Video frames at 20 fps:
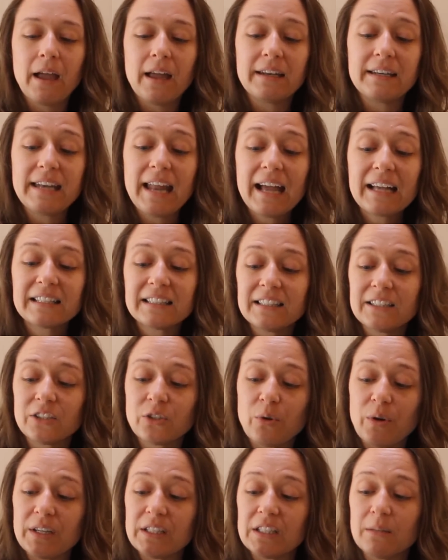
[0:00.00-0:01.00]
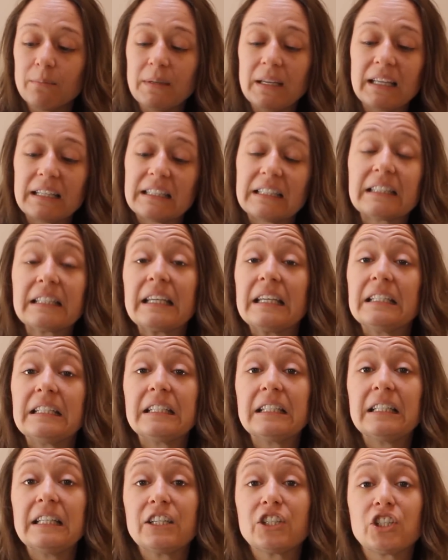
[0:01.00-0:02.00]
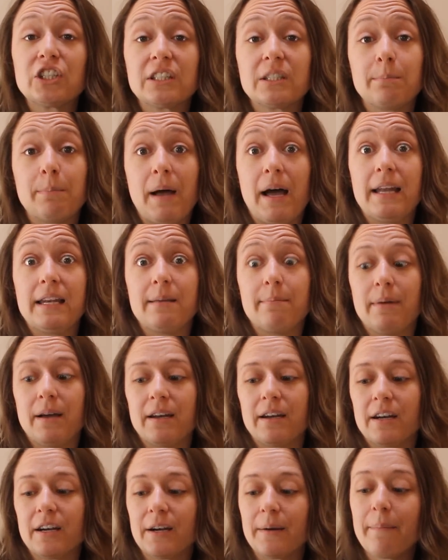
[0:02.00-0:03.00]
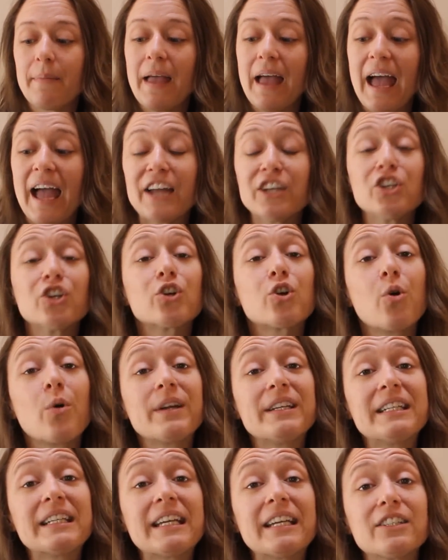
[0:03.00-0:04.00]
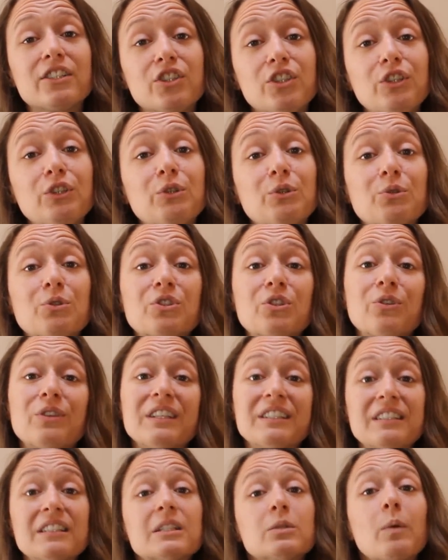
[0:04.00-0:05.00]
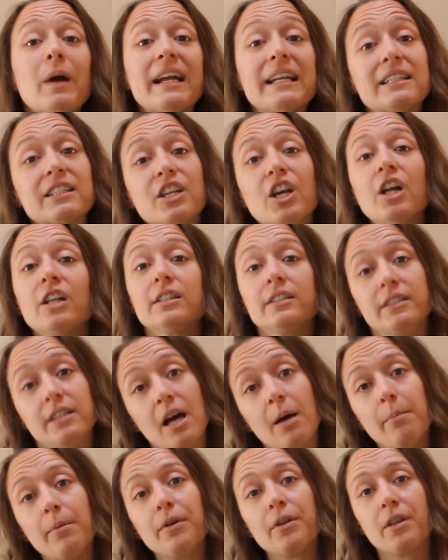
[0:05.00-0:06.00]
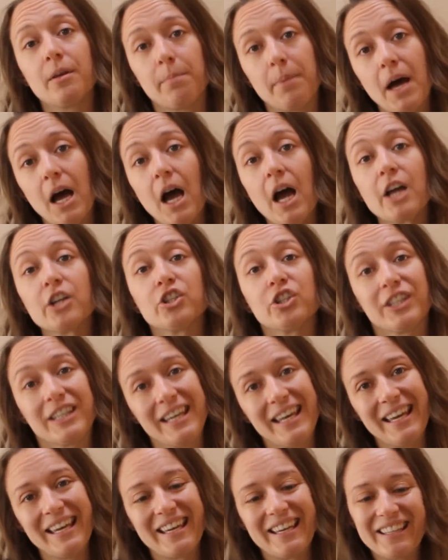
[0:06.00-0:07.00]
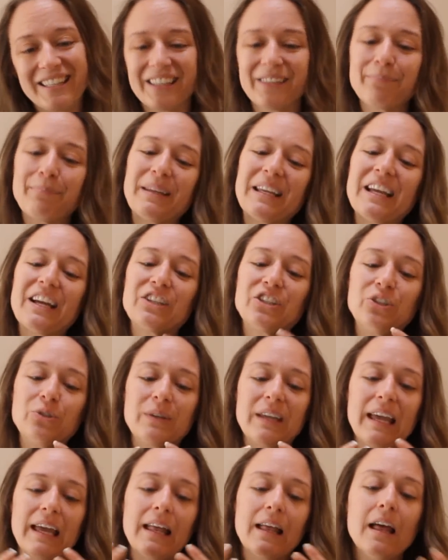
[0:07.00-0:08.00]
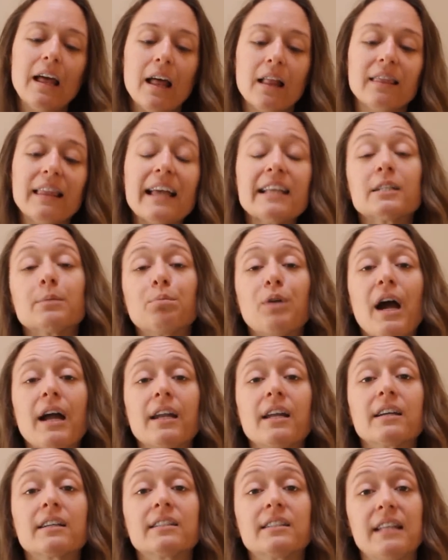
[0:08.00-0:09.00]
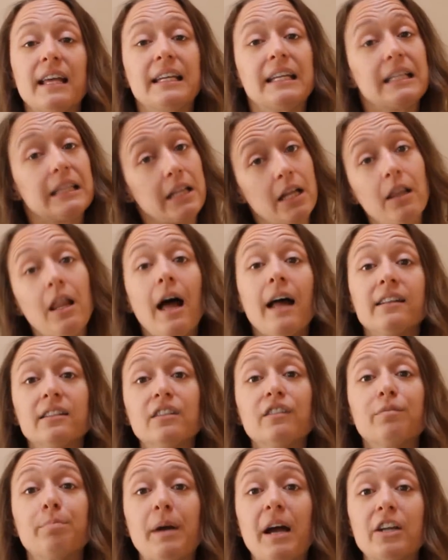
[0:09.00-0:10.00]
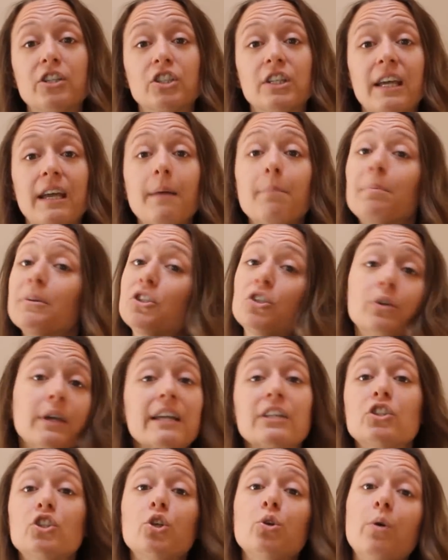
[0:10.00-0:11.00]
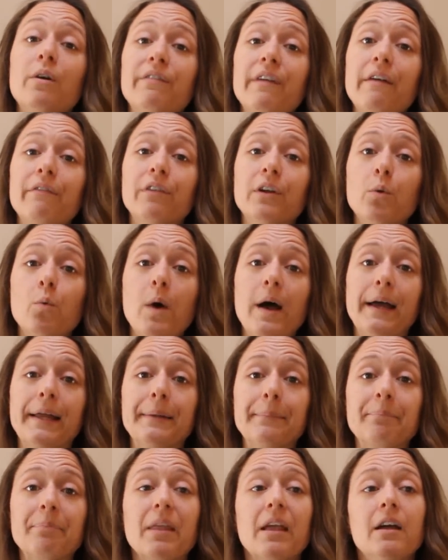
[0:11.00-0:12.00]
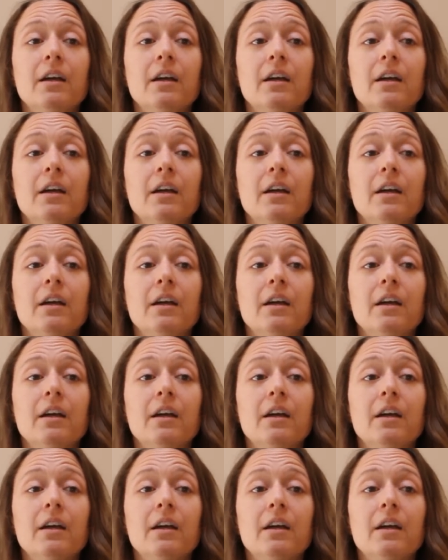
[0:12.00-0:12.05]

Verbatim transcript: Next is going to be a Skin Delicious body butter, and you're going to get two. So this is why it's called double the Posh Kit, because you get less products than in the lots of Posh Kit, but you get two of every one.